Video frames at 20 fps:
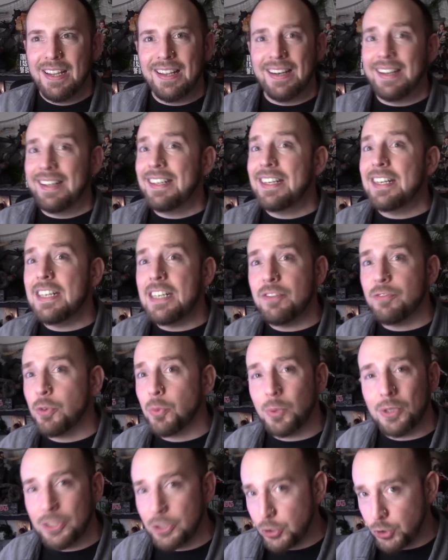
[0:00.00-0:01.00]
and I didn't even
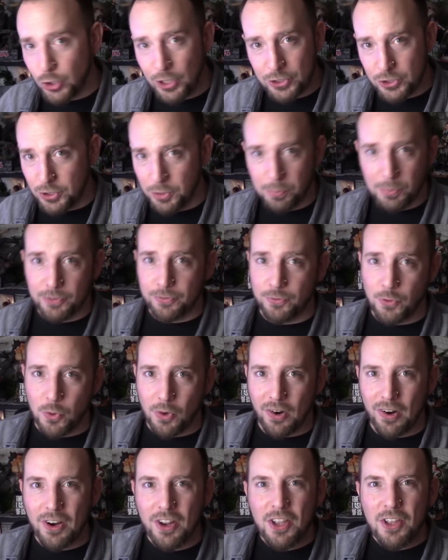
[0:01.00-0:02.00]
really trust them
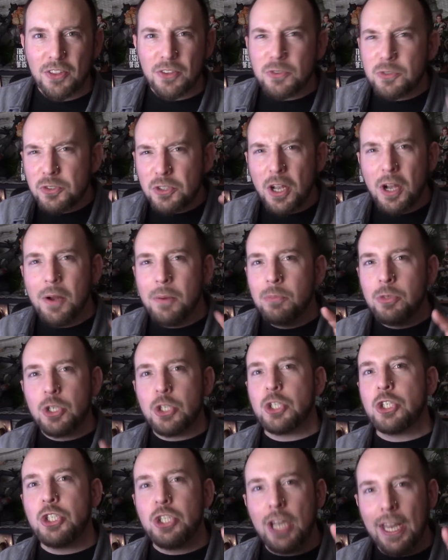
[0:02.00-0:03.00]
before. There's something
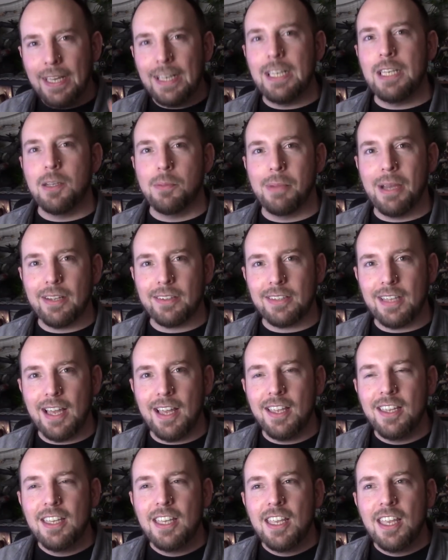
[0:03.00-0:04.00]
just shady about
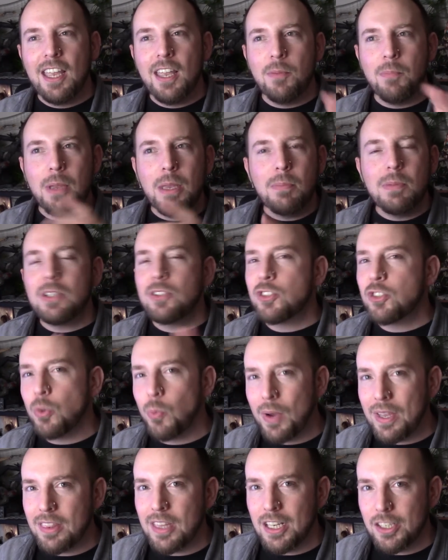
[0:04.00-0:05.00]
that. Maybe it's the
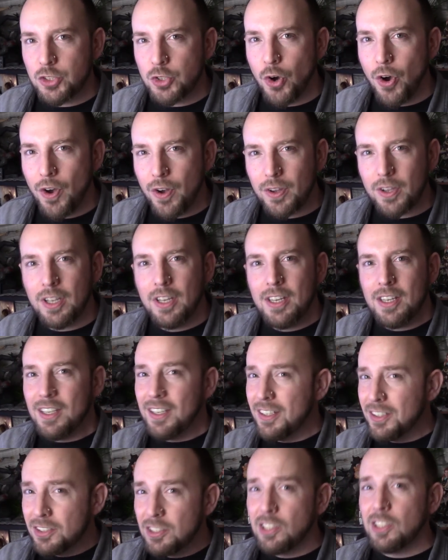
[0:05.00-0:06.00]
way they talk.
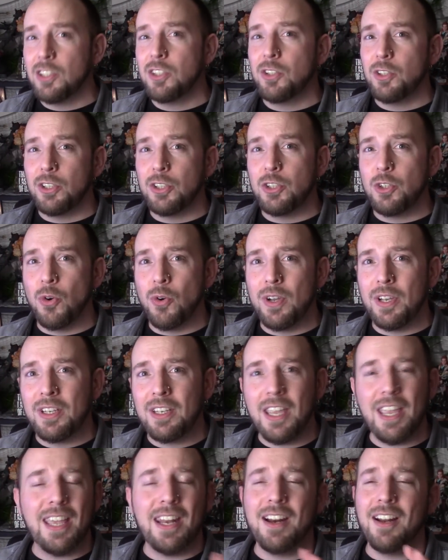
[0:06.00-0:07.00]
It is a little
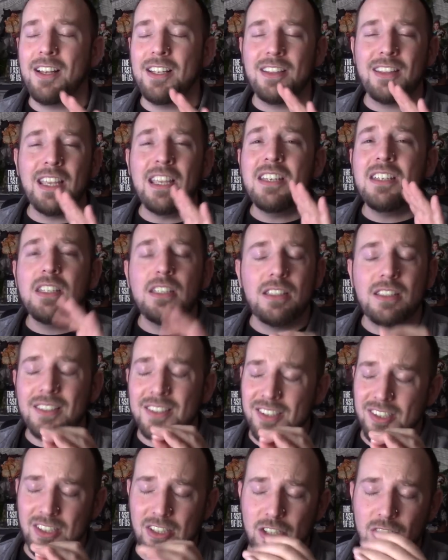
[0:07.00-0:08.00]
annoying, and they,
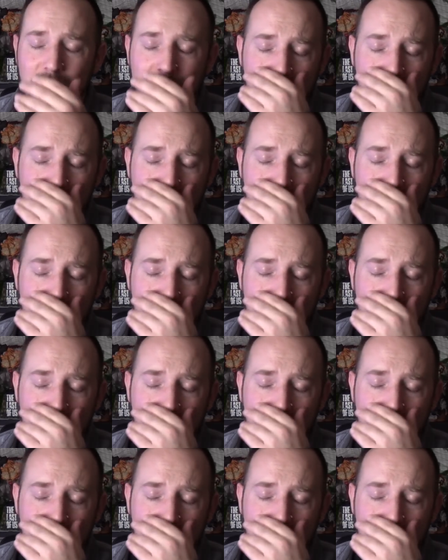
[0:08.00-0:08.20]
listen,